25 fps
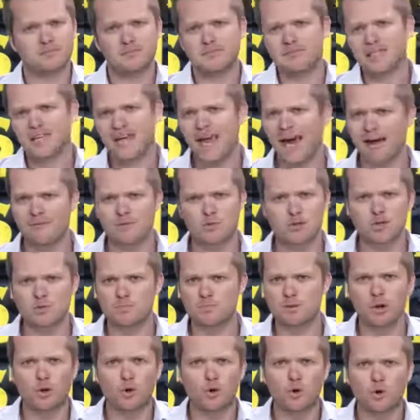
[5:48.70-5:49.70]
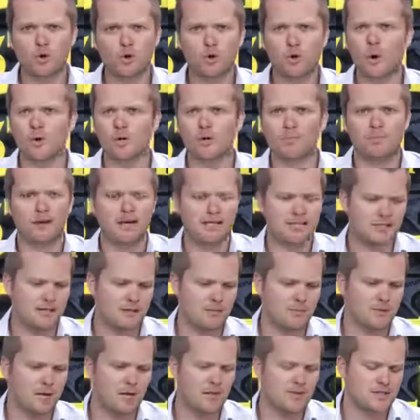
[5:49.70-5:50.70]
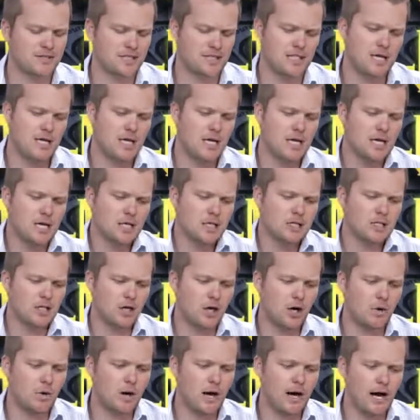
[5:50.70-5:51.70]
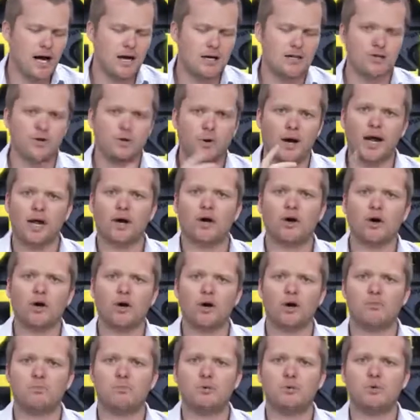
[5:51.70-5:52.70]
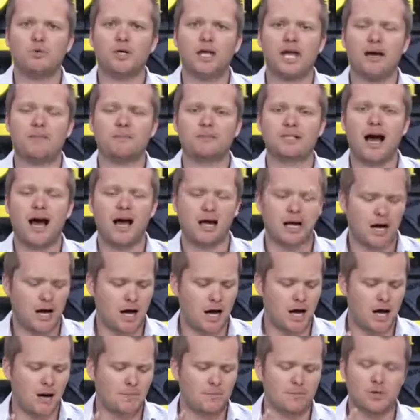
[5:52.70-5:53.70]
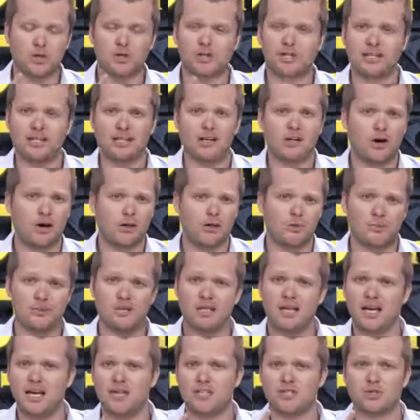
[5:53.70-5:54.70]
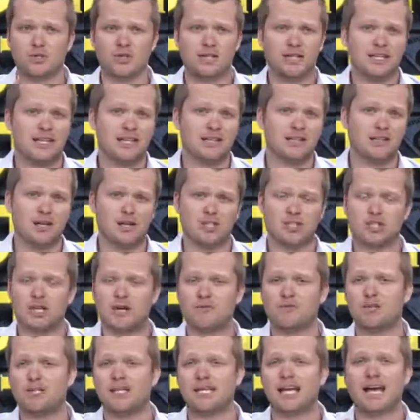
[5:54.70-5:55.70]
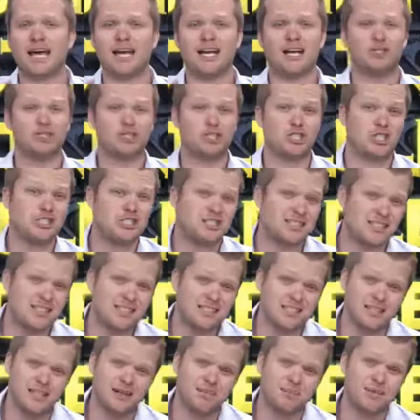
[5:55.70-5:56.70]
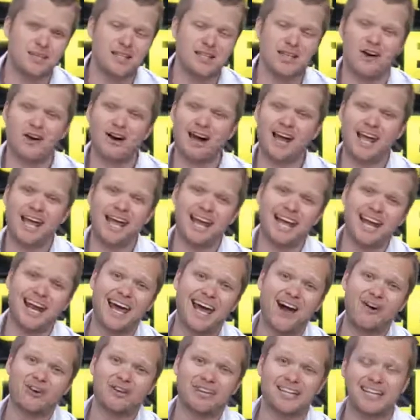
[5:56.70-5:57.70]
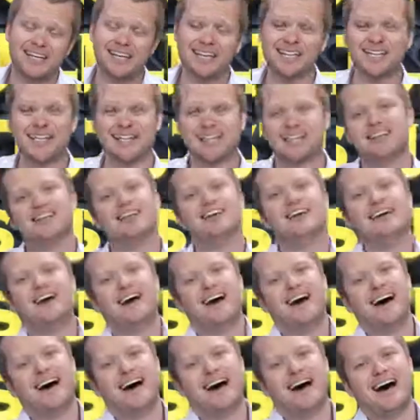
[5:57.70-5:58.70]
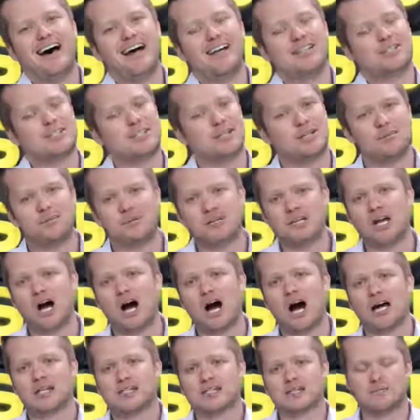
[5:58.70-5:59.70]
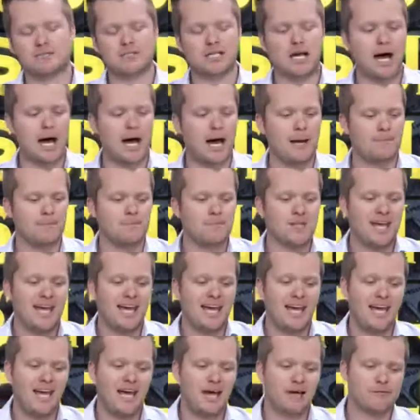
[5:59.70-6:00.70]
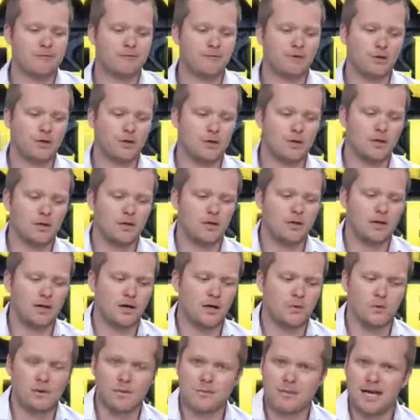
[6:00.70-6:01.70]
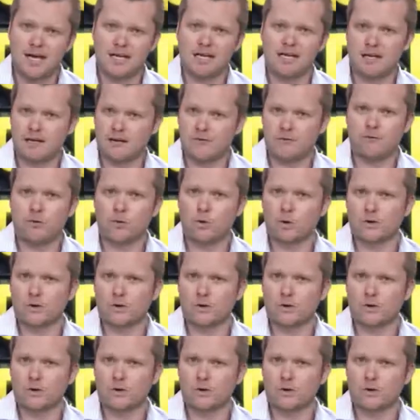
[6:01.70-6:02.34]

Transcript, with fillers: have those big old quota busting months. So, uh, grantcardonebootcamp.com. You're going to get all three days. You're going to get lunch every day. GC is going to be there hanging out, kicking it. Uh, it's going to be an awesome time. And for the remaining four